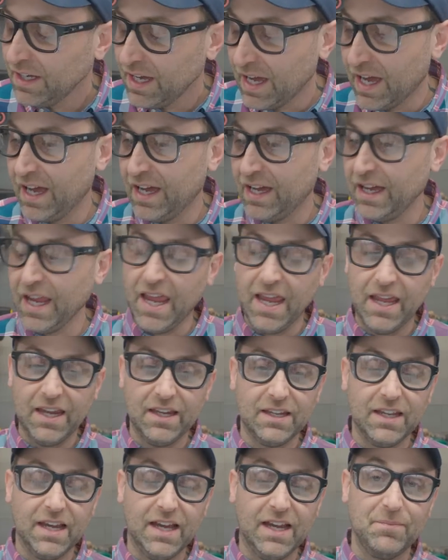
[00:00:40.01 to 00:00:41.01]

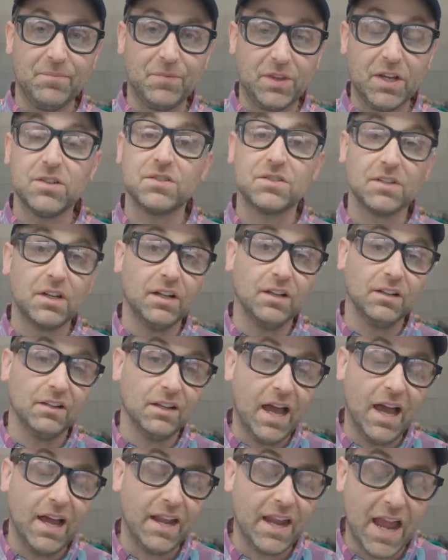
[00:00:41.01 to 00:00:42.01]
There's a
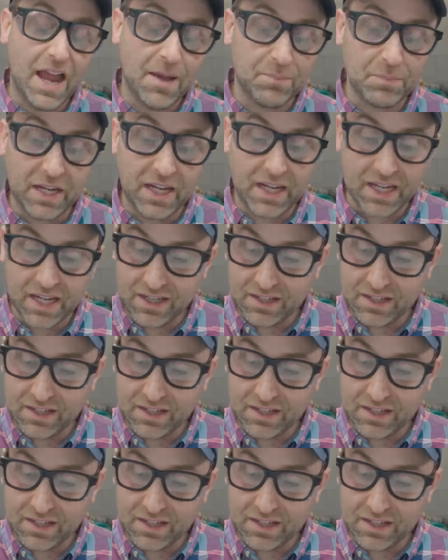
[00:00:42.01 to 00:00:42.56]
lot happening